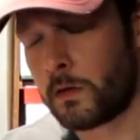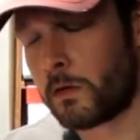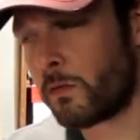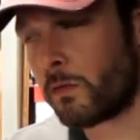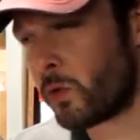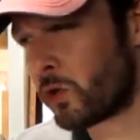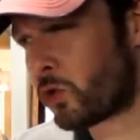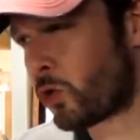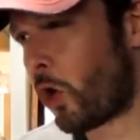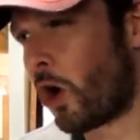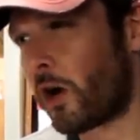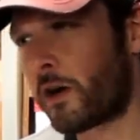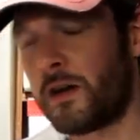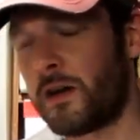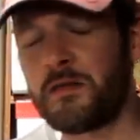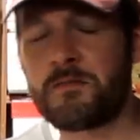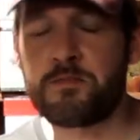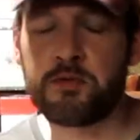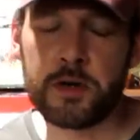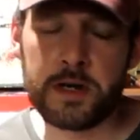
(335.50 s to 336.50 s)
we're
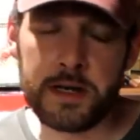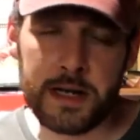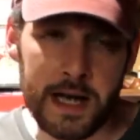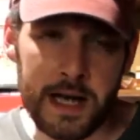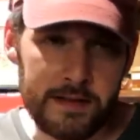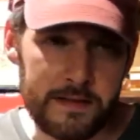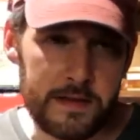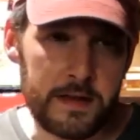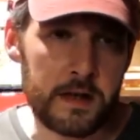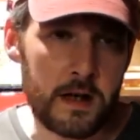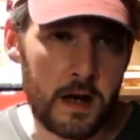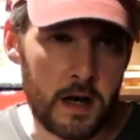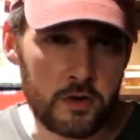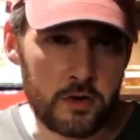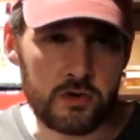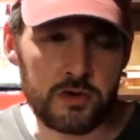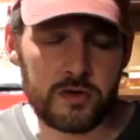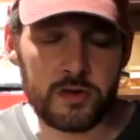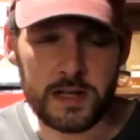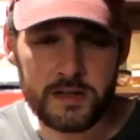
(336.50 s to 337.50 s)
talking
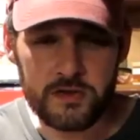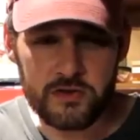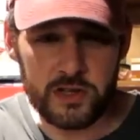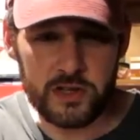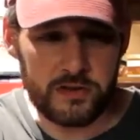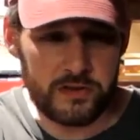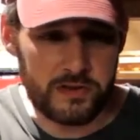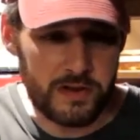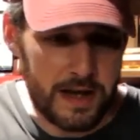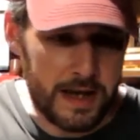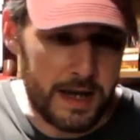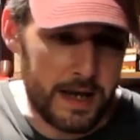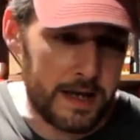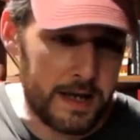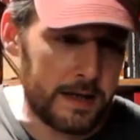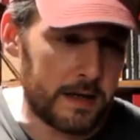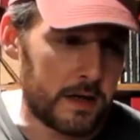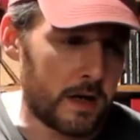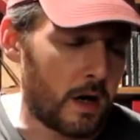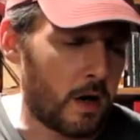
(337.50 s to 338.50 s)
pre-1900s, let's just say,
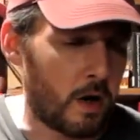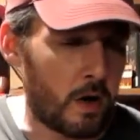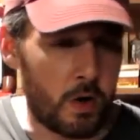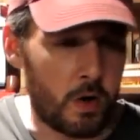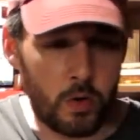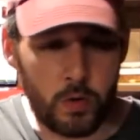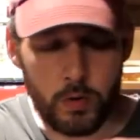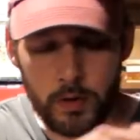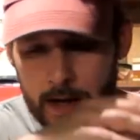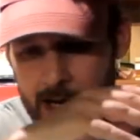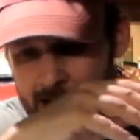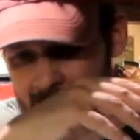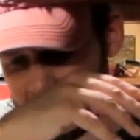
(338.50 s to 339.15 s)
you know,